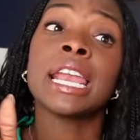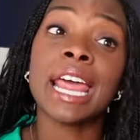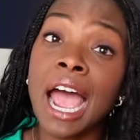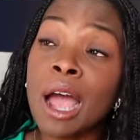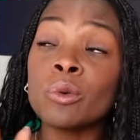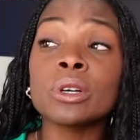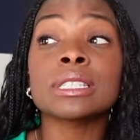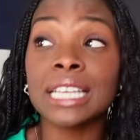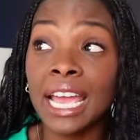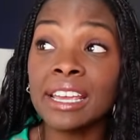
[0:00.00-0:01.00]
Now I will
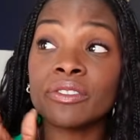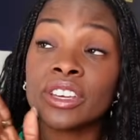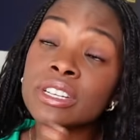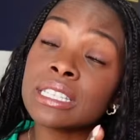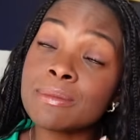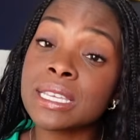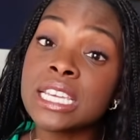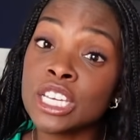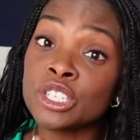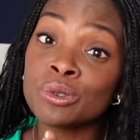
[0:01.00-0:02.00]
say, if there's something
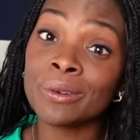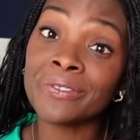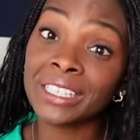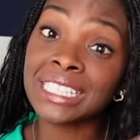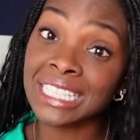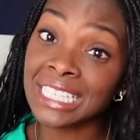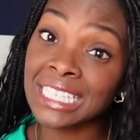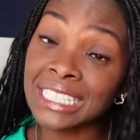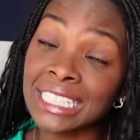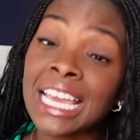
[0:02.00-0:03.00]
he can do to fix
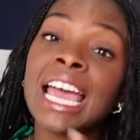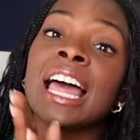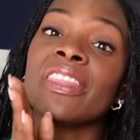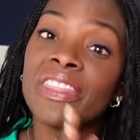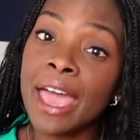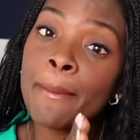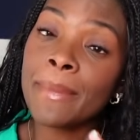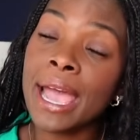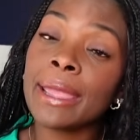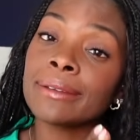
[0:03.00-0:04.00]
this, that
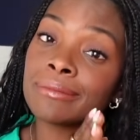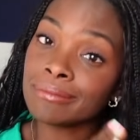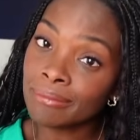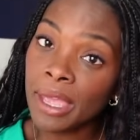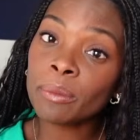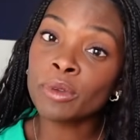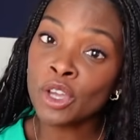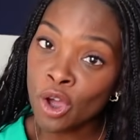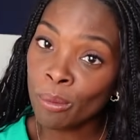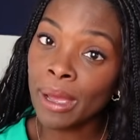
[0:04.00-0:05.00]
might make me
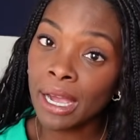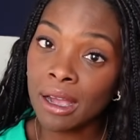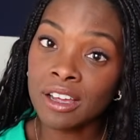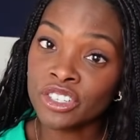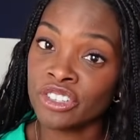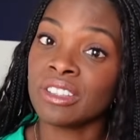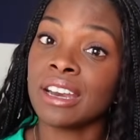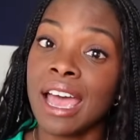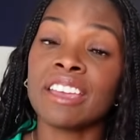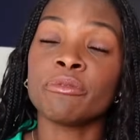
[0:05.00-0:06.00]
go back under the
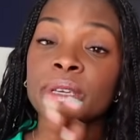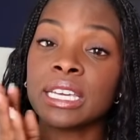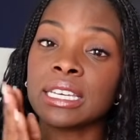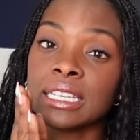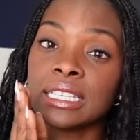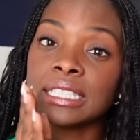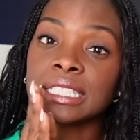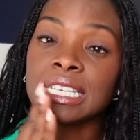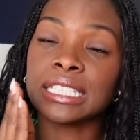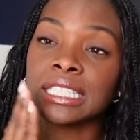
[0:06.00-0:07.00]
knife, because
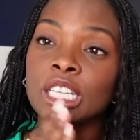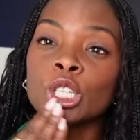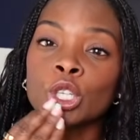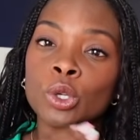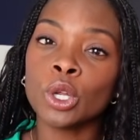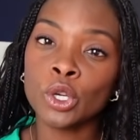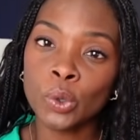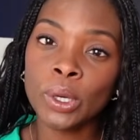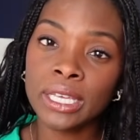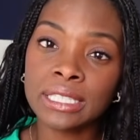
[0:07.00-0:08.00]
it's a little
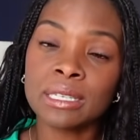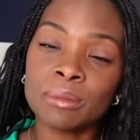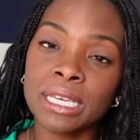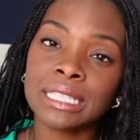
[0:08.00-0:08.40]
annoying to me.